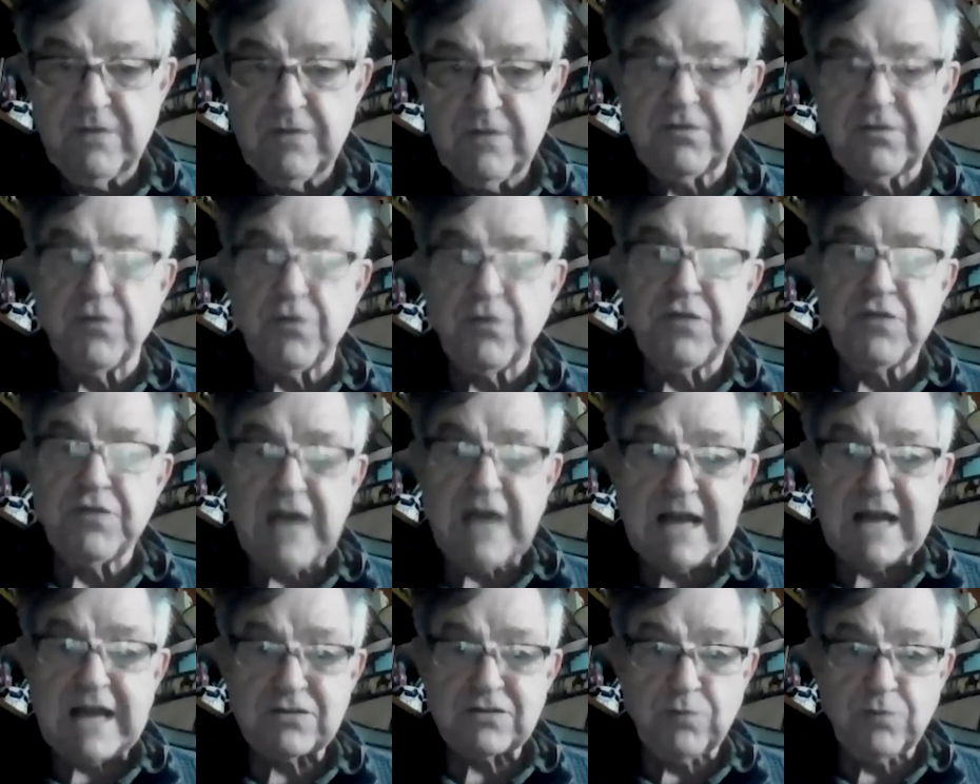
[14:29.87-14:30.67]
So
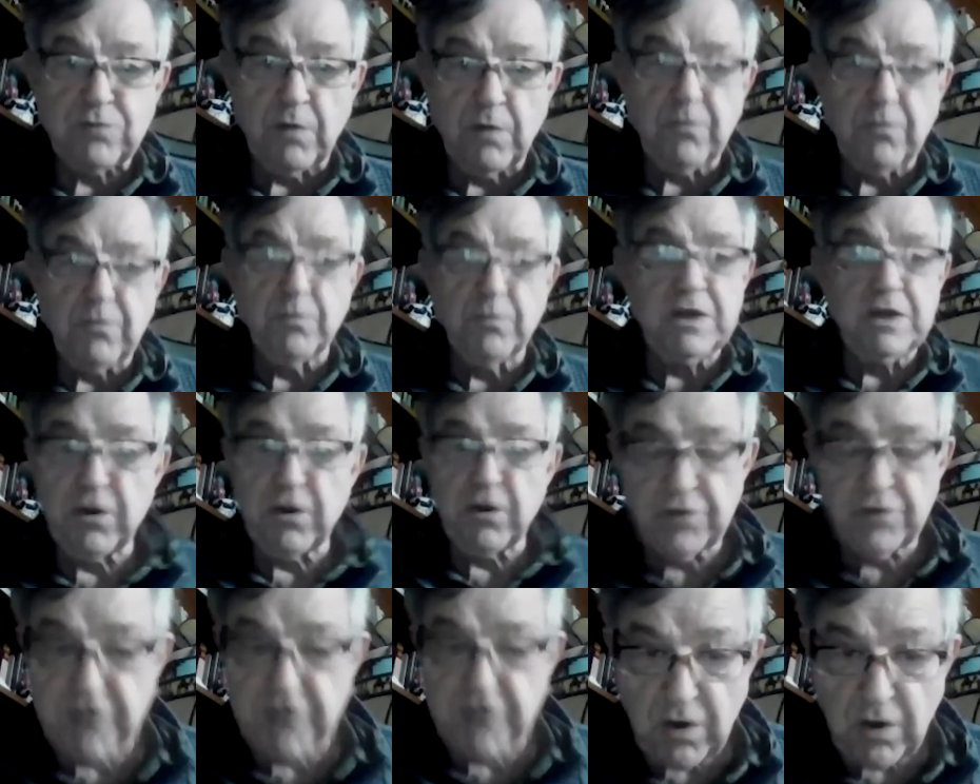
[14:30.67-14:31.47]
that's we
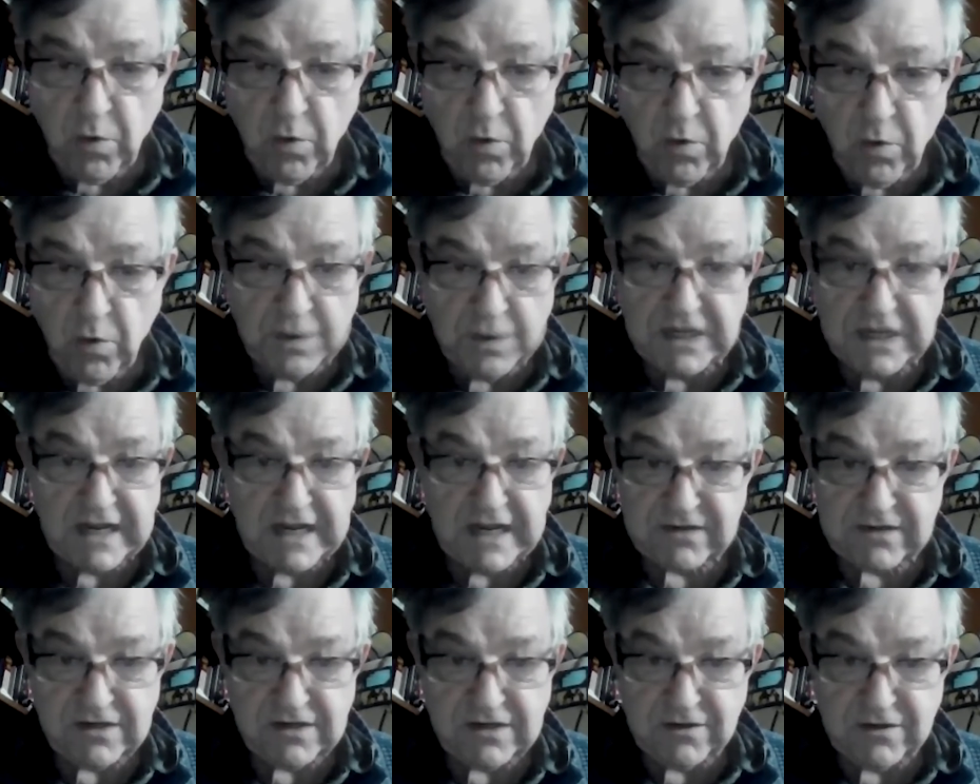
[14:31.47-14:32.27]
don't know when the
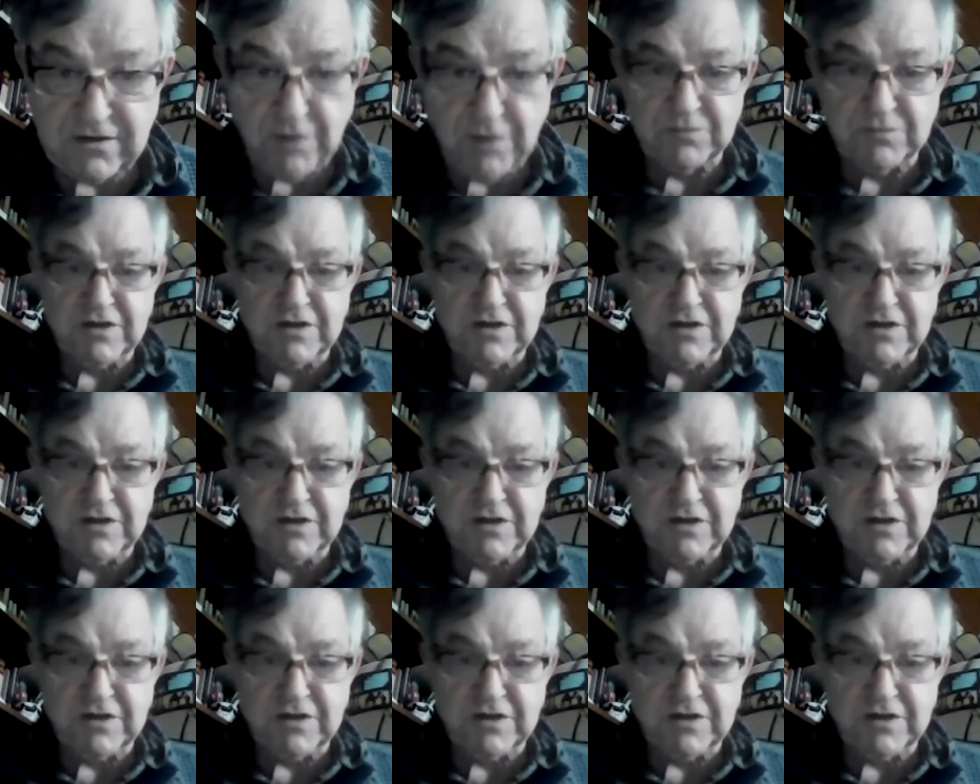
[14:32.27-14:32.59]
next heat dome's